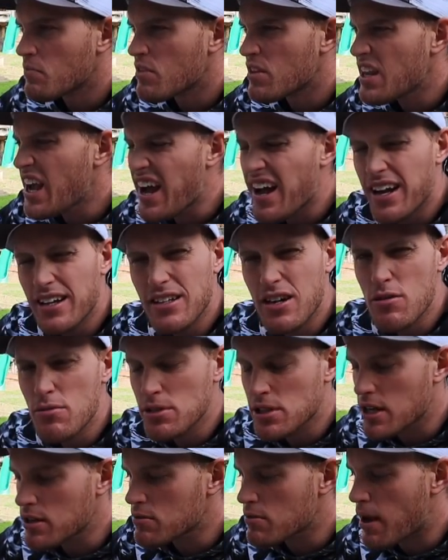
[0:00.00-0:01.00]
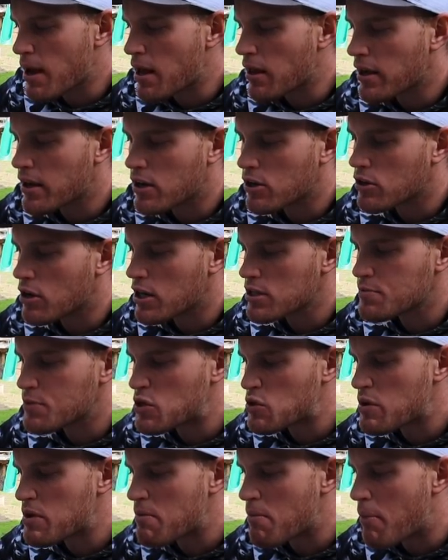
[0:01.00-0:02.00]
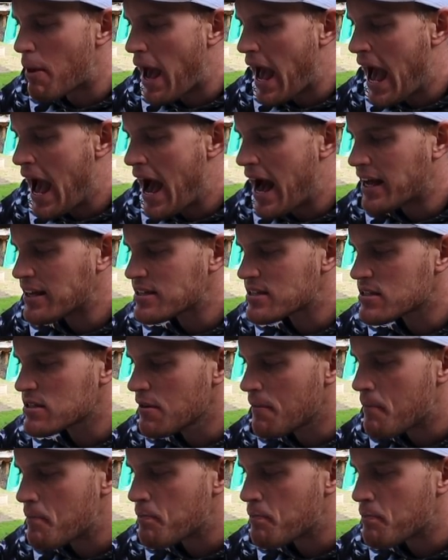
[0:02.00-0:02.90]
Yeah, it almost kind of like a cross between bass